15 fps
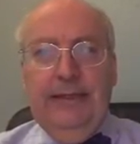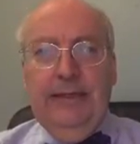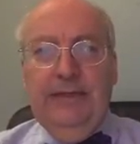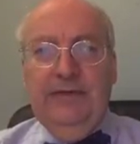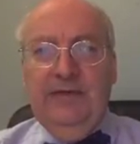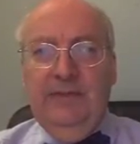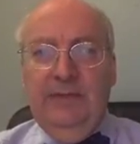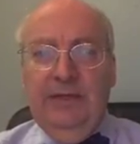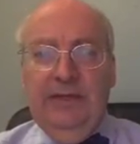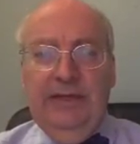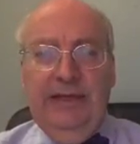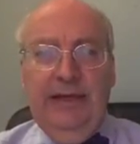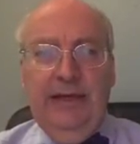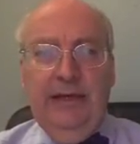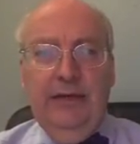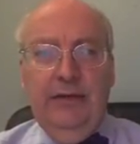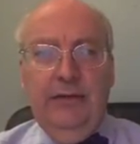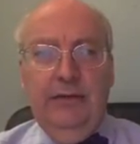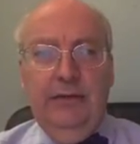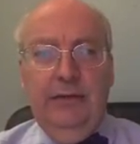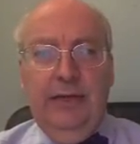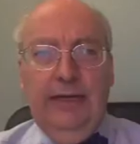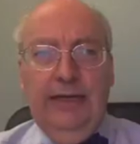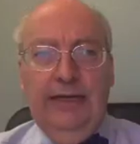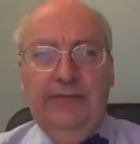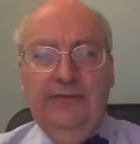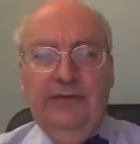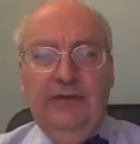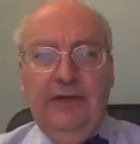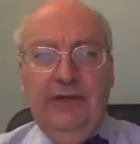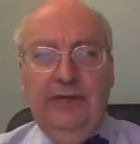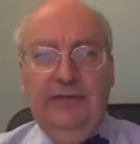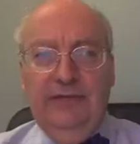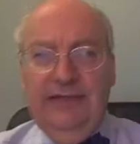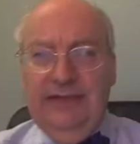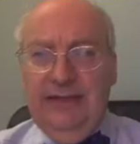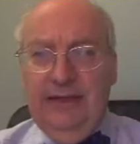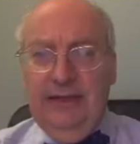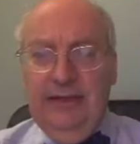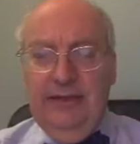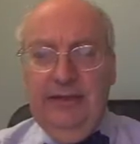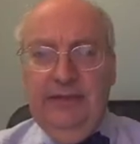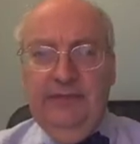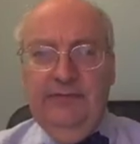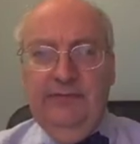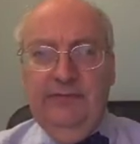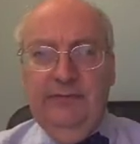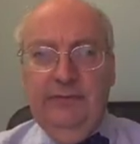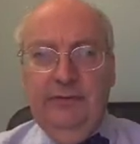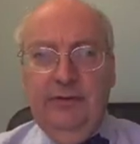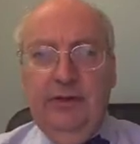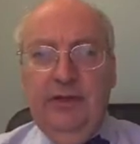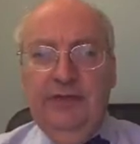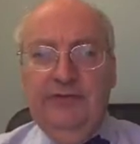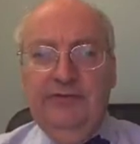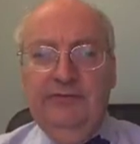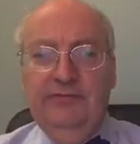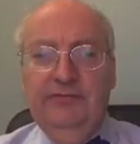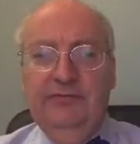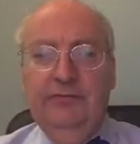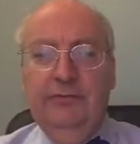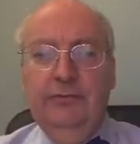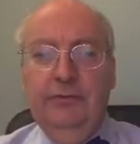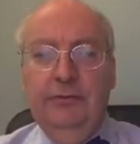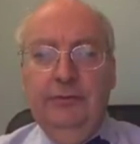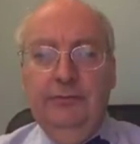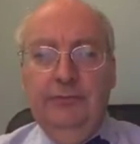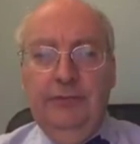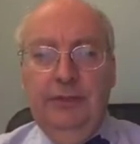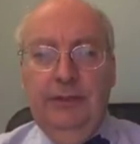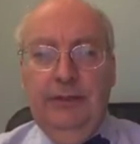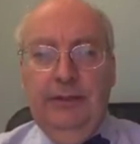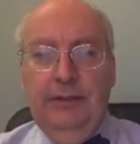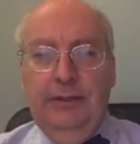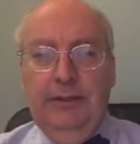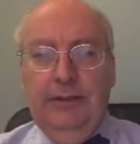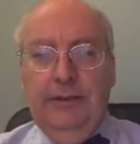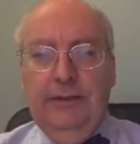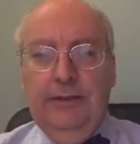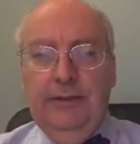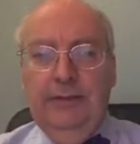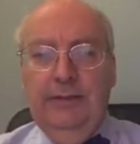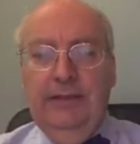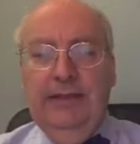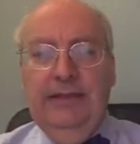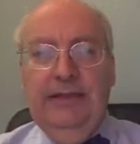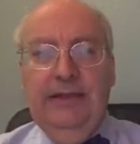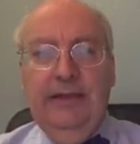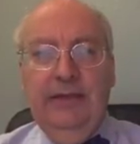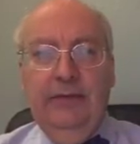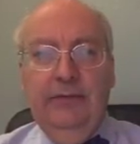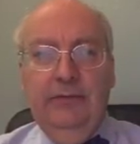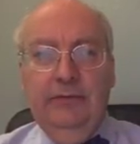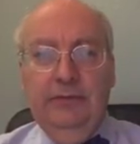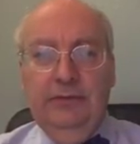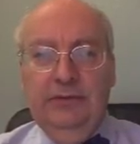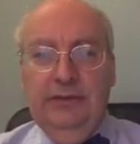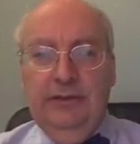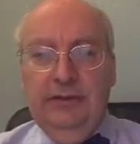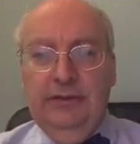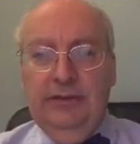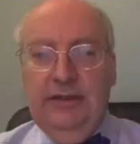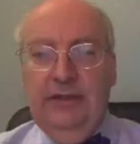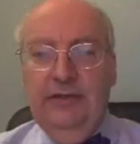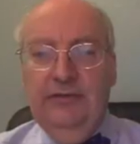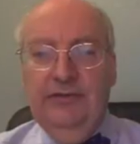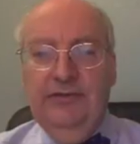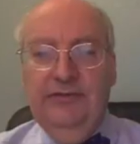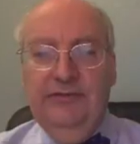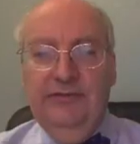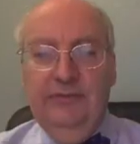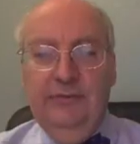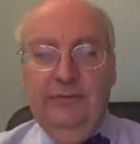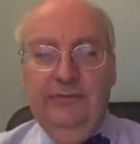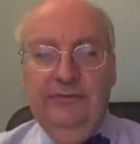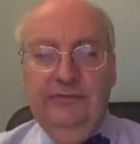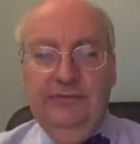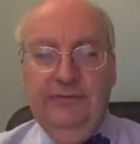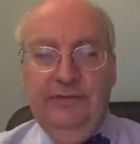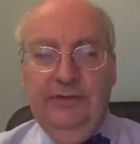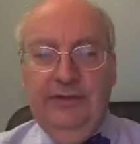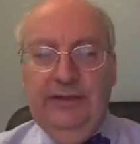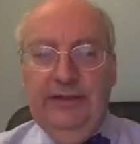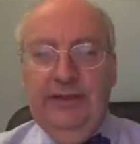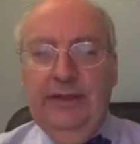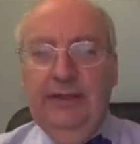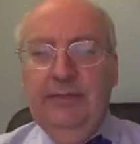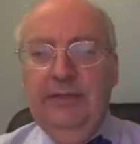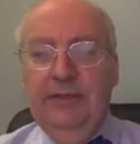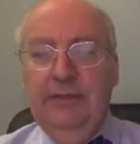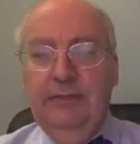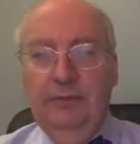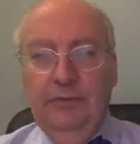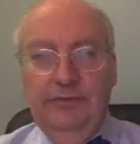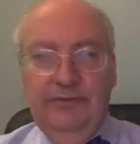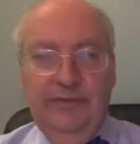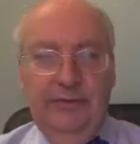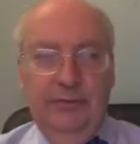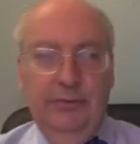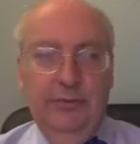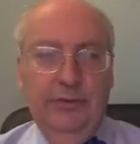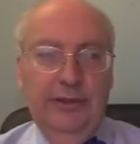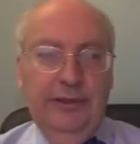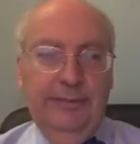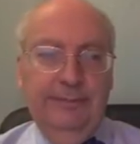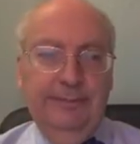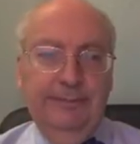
Typically, aloe has a lot of incontinence or loss of stool, and yellow color to the stools is fairly common, worse in the morning.